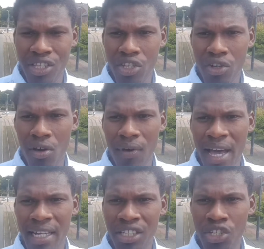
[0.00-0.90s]

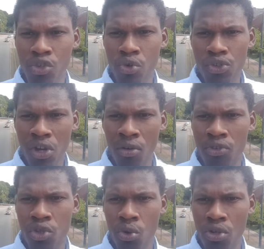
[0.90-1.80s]
discover the use of
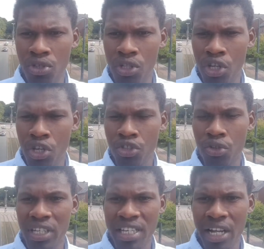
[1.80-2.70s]
stone.
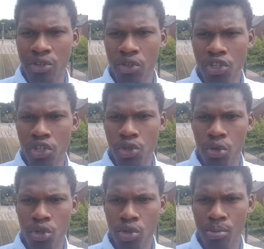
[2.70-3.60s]
So they start using
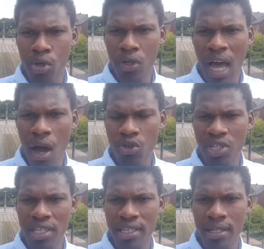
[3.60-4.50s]
stone to build
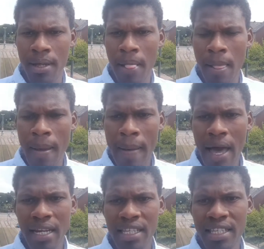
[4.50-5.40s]
houses,
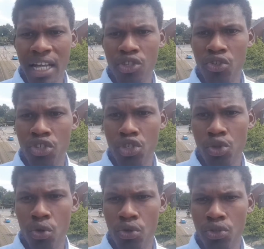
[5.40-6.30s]
and they start using
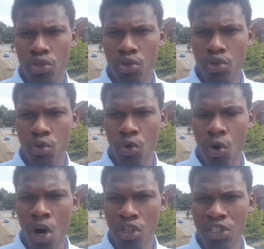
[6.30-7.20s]
stones
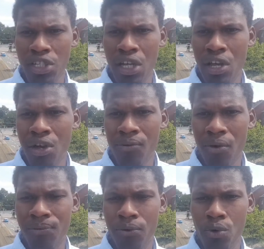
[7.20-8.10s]
to hunt
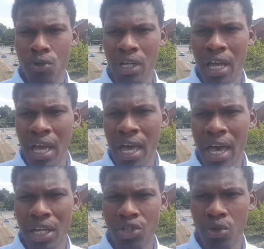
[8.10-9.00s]
for food,
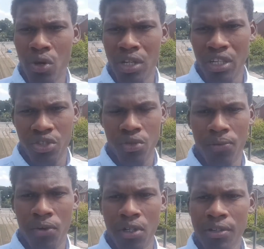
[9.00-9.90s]
and so on and
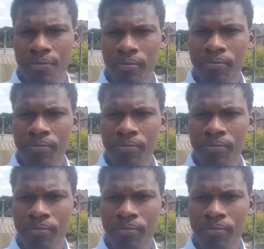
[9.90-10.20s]
so forth.